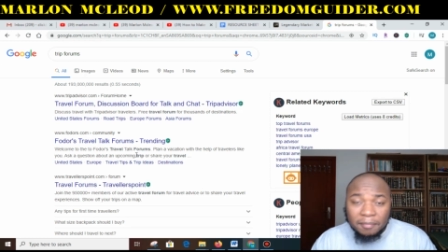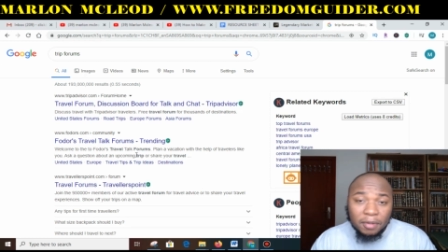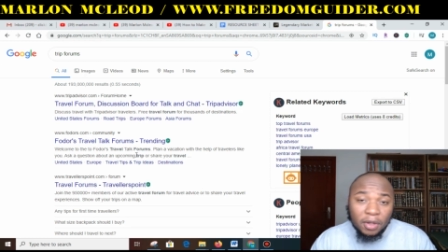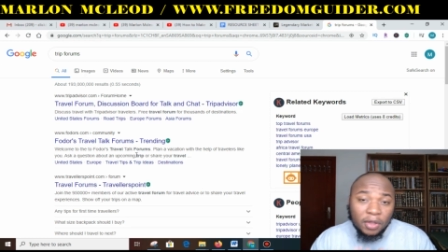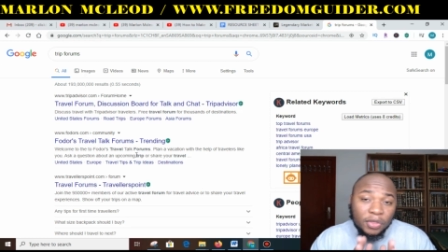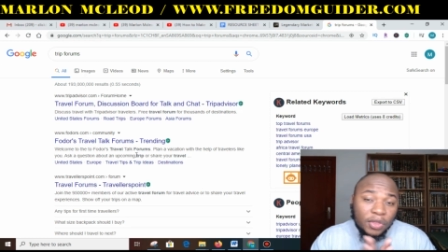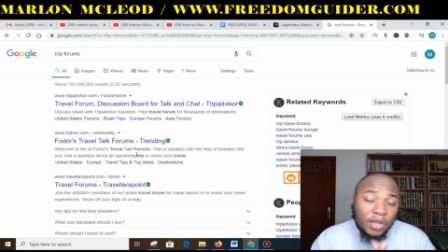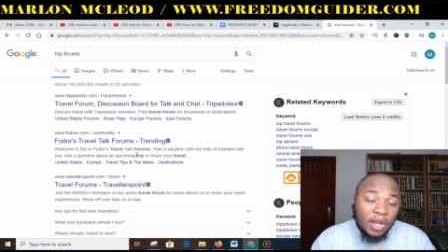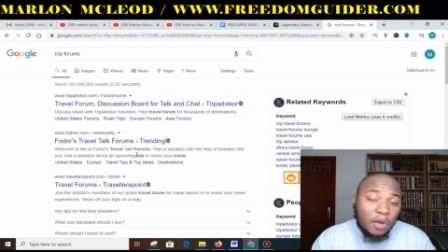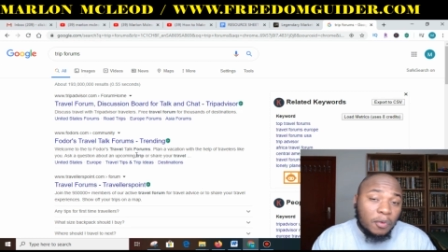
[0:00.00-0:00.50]

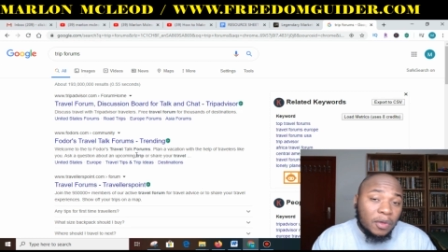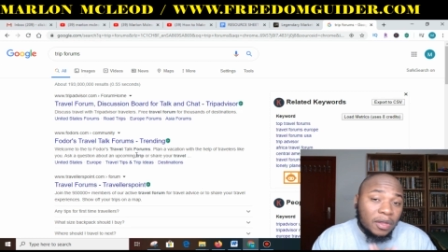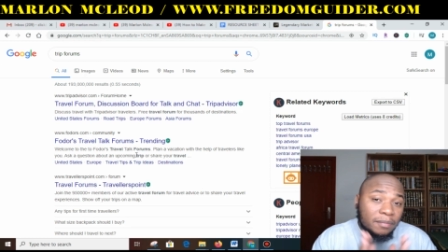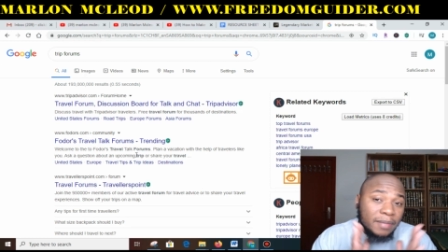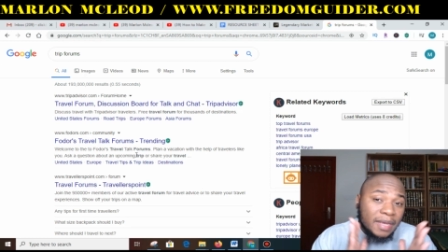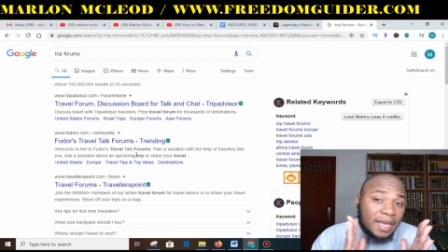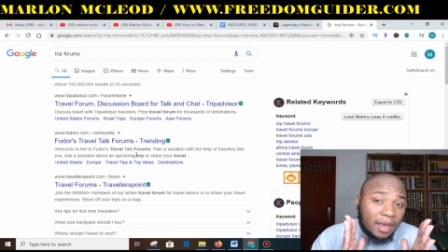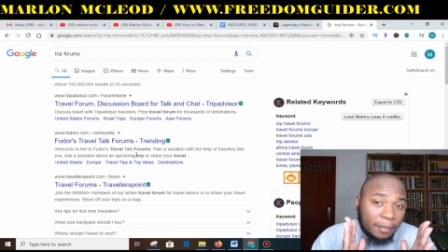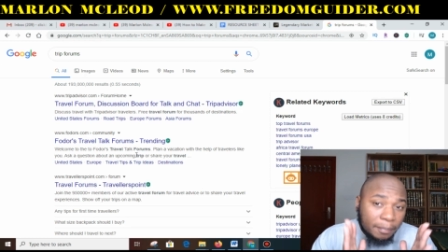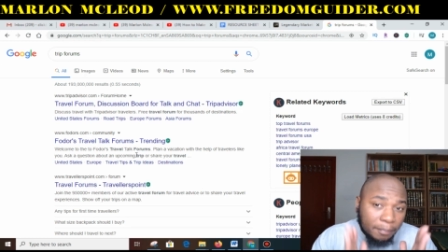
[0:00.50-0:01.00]
But there will
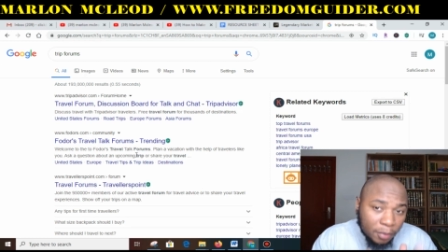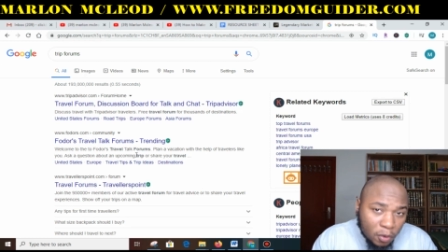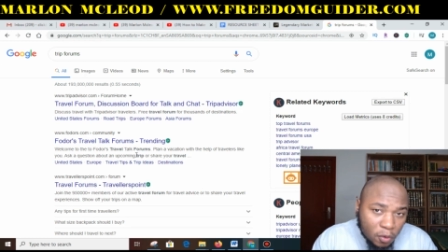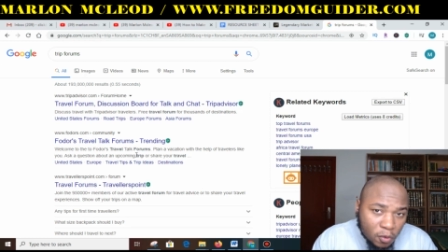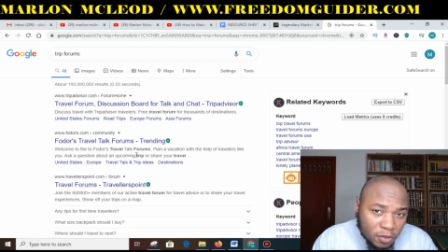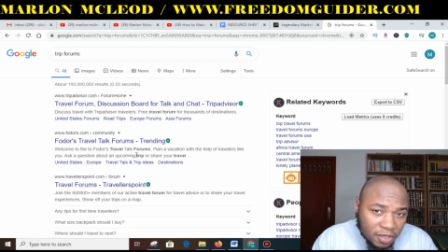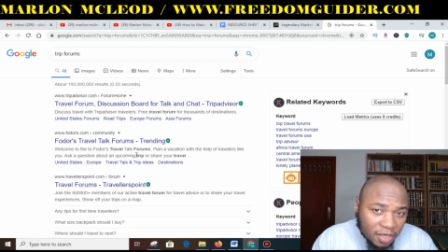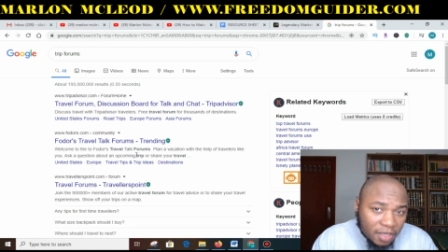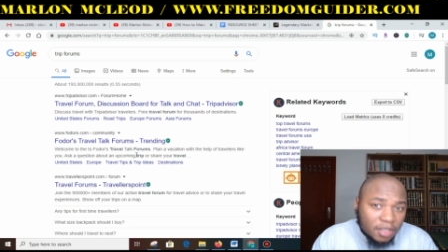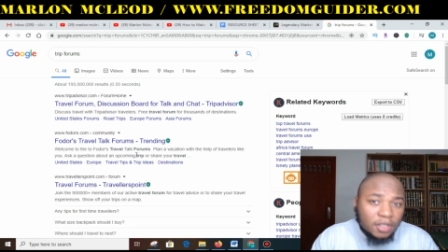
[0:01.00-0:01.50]
be a
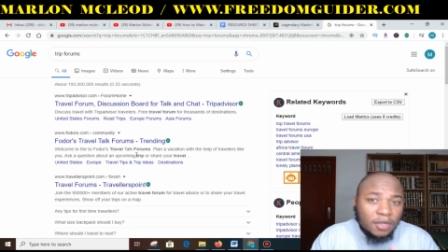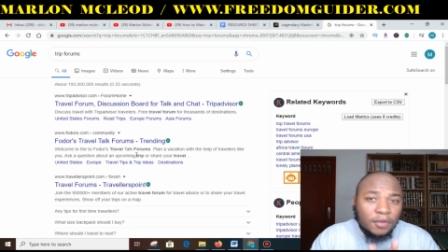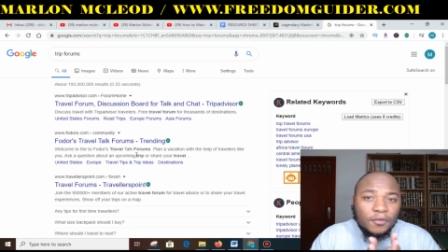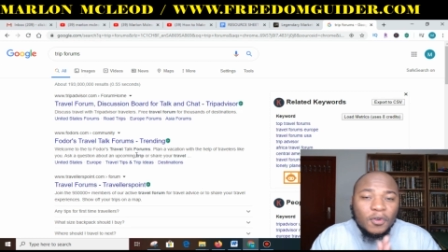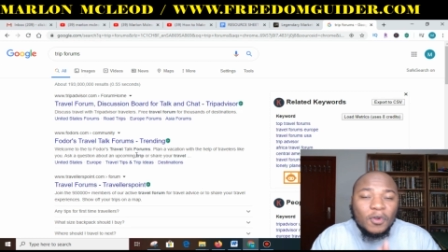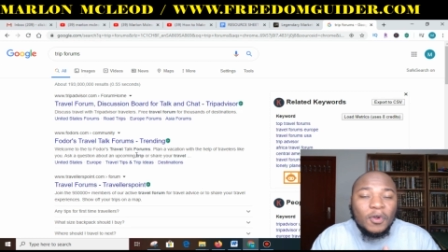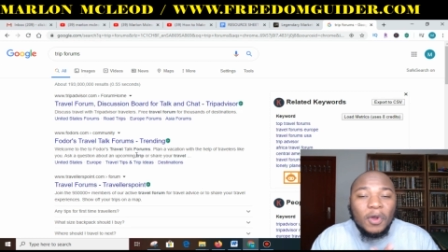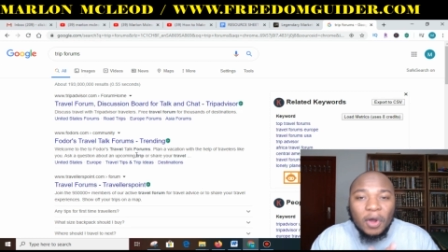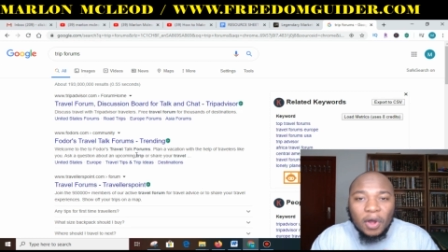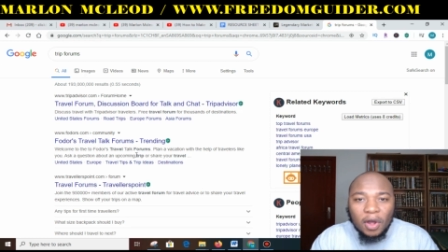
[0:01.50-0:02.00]
process
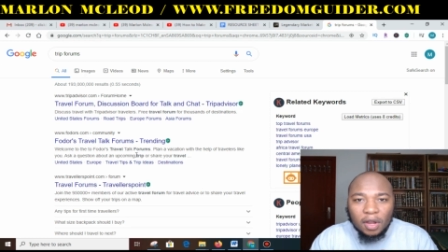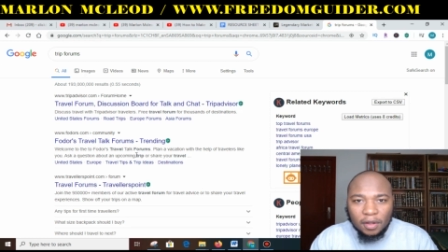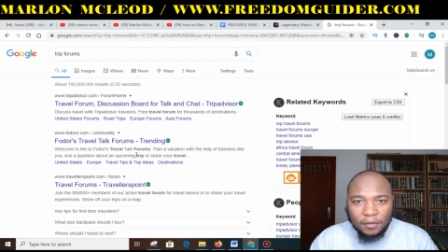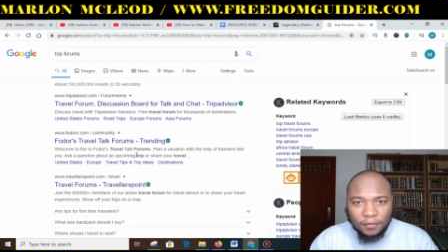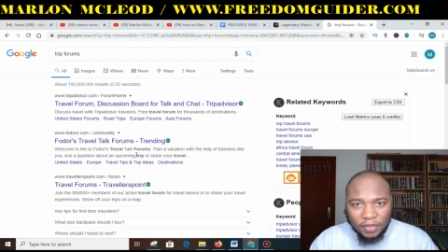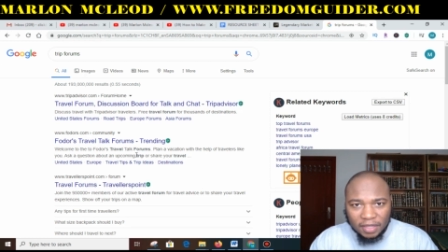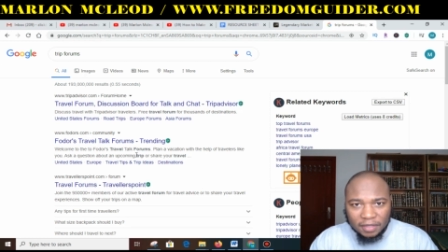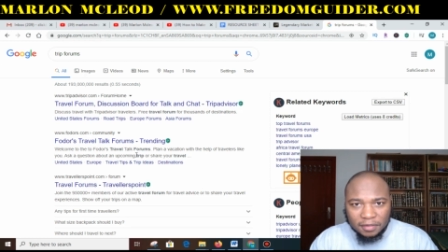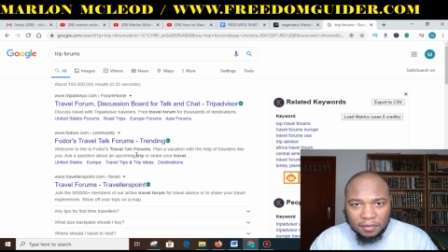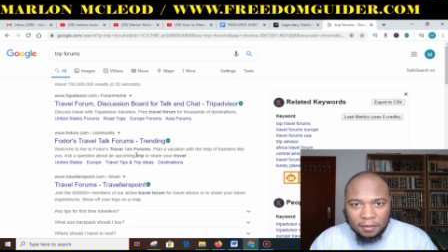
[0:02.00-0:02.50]
for all
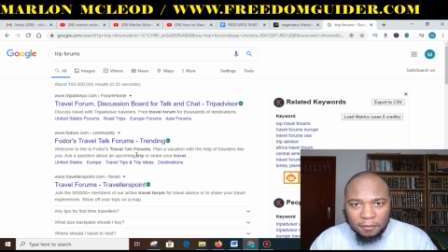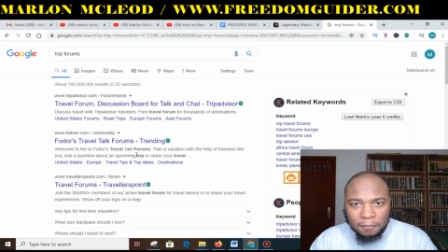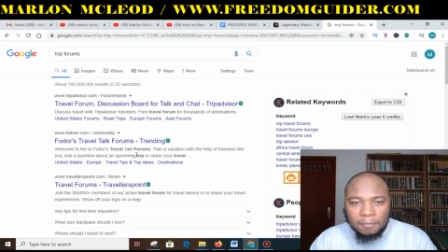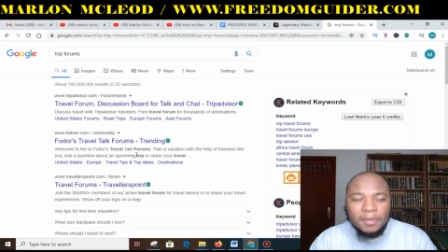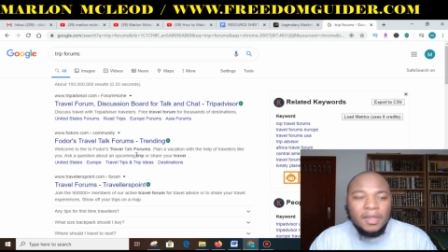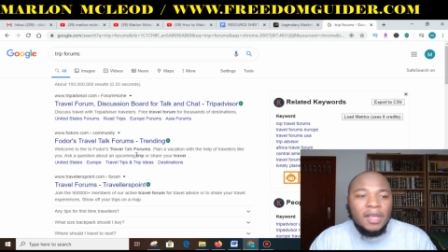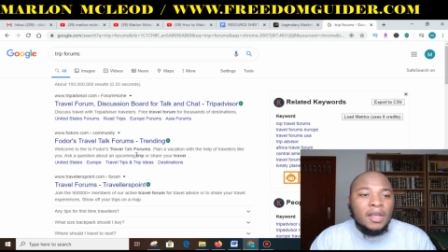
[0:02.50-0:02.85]
of this.